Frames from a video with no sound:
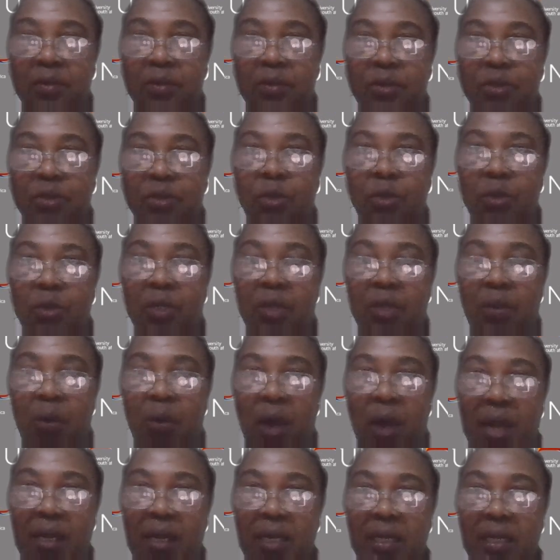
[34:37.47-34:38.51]
So the
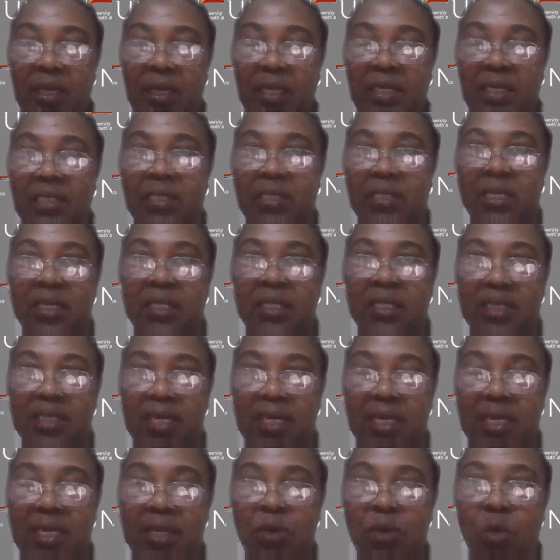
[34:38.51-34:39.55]
one is
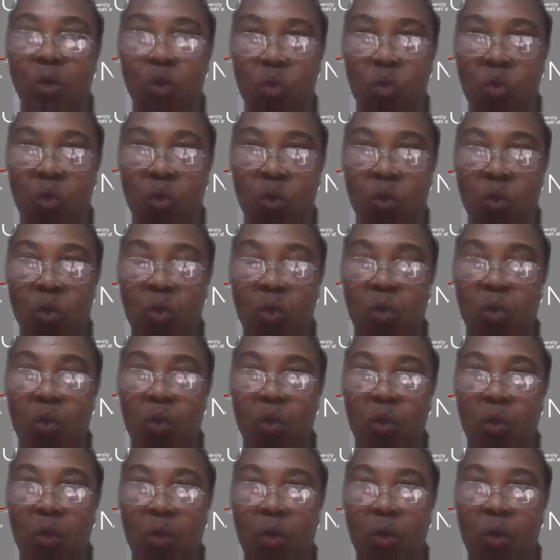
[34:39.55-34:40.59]
exactly who,
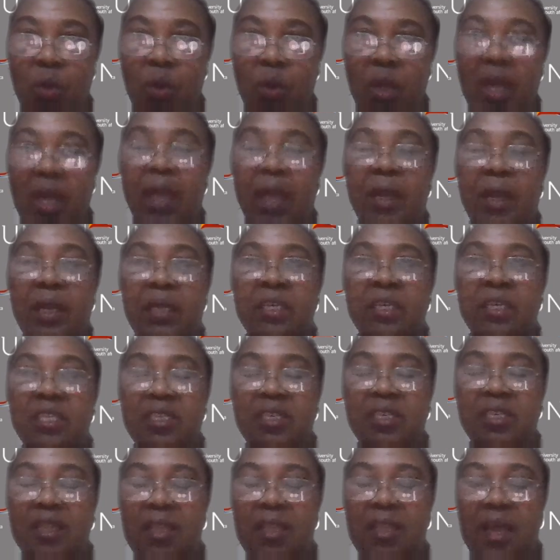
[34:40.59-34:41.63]
and
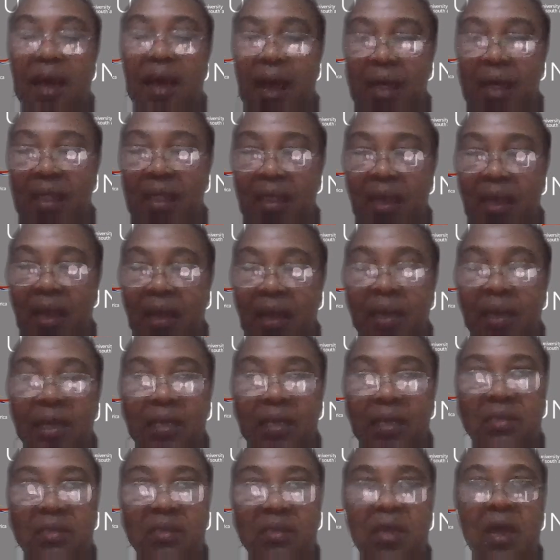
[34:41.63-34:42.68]
the other
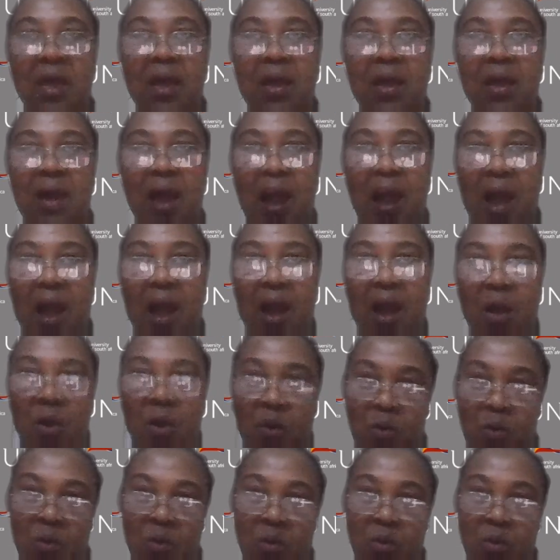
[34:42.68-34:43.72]
is
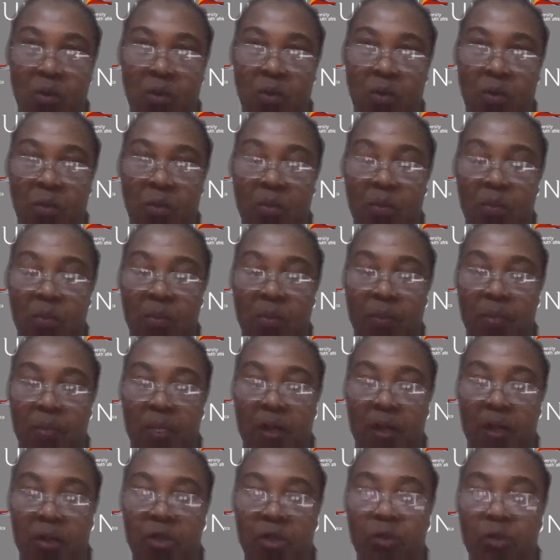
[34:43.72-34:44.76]
how
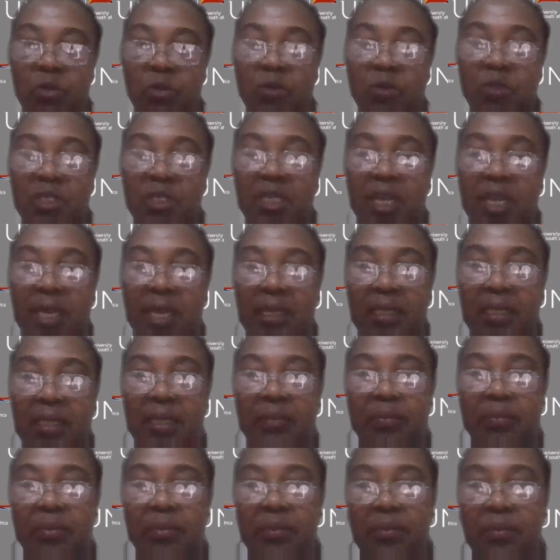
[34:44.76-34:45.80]
do you select
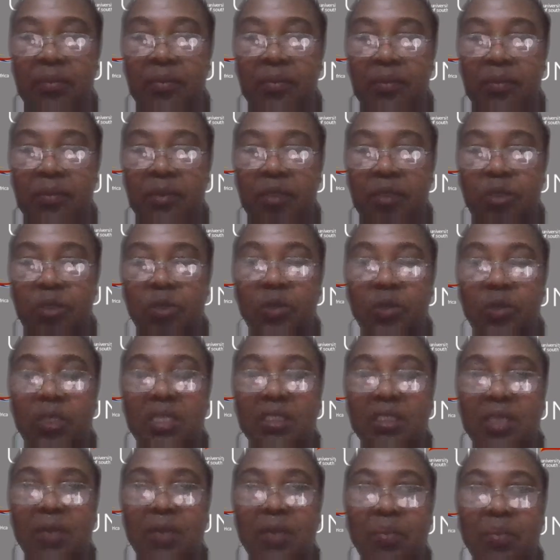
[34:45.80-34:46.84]
them. So the
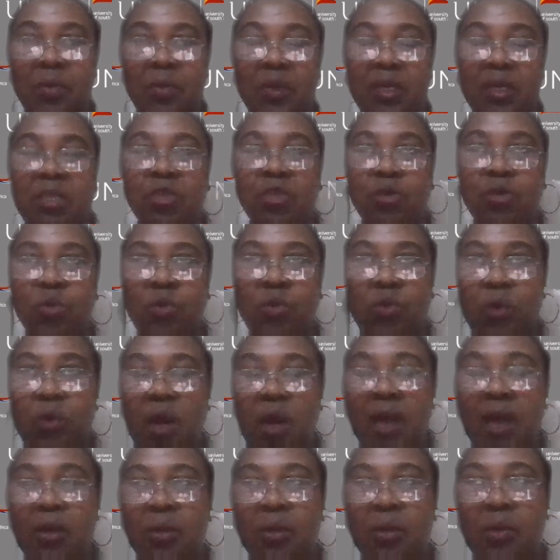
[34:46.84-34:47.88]
sample is who
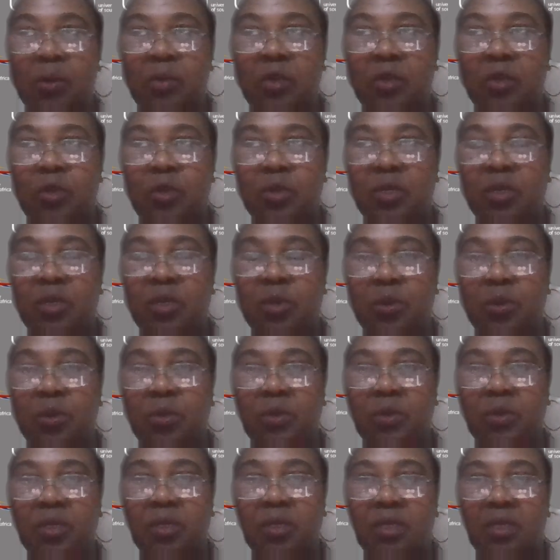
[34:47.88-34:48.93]
are you going to
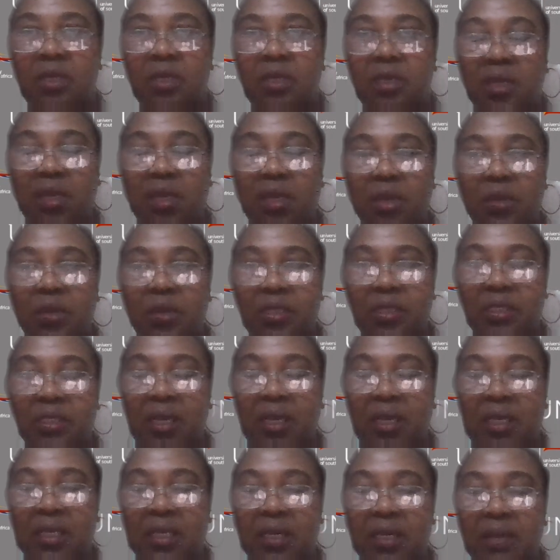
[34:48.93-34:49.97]
include in your
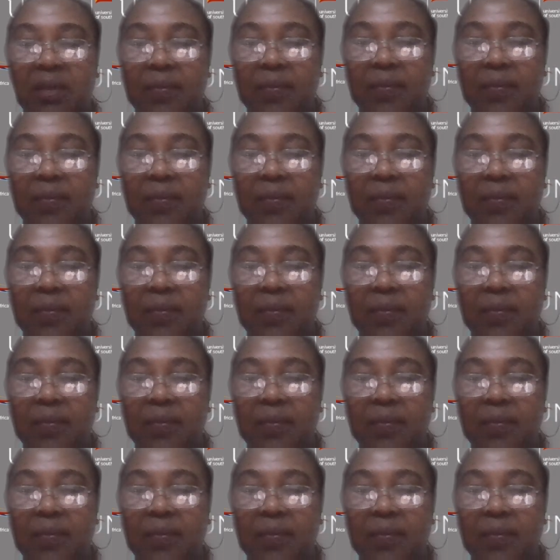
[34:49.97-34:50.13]
study,